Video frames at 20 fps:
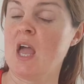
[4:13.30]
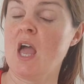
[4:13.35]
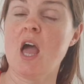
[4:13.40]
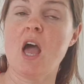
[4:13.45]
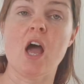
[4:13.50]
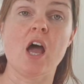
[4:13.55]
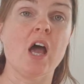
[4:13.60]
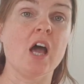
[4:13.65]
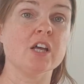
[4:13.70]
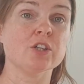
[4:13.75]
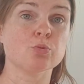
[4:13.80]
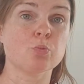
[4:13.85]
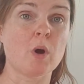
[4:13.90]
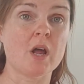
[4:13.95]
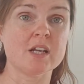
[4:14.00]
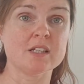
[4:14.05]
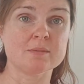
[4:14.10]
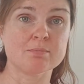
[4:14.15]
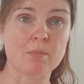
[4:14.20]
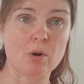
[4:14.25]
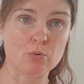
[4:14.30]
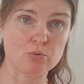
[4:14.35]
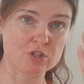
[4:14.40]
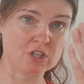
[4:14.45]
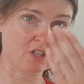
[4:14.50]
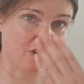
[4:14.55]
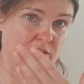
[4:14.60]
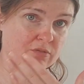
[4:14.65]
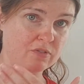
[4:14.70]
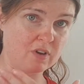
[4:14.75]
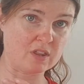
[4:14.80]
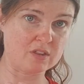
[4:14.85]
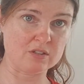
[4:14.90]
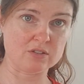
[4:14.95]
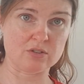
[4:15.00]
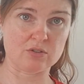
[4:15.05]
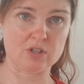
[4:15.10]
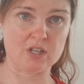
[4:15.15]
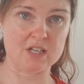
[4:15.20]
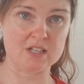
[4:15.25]
as well as molting the
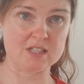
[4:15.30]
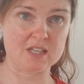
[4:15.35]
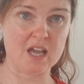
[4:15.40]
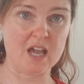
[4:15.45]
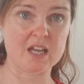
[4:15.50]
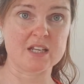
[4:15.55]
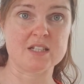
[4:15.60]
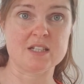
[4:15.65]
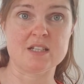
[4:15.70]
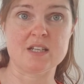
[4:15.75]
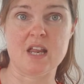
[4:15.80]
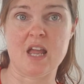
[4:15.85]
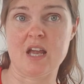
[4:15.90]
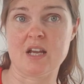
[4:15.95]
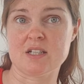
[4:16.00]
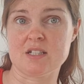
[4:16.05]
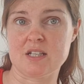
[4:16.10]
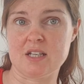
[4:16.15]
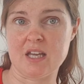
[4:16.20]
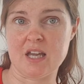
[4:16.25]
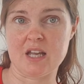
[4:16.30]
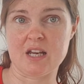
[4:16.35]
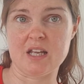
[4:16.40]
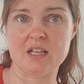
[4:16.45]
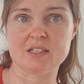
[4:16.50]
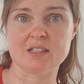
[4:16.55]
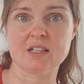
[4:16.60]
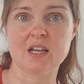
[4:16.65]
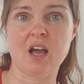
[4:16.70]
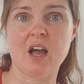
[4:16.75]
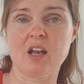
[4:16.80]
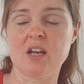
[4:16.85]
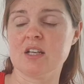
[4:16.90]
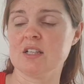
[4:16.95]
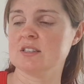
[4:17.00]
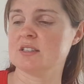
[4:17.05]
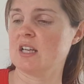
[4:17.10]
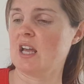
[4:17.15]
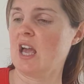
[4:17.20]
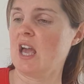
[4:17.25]
feathers on his head and neck to get his
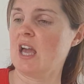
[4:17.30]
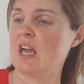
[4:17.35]
colours.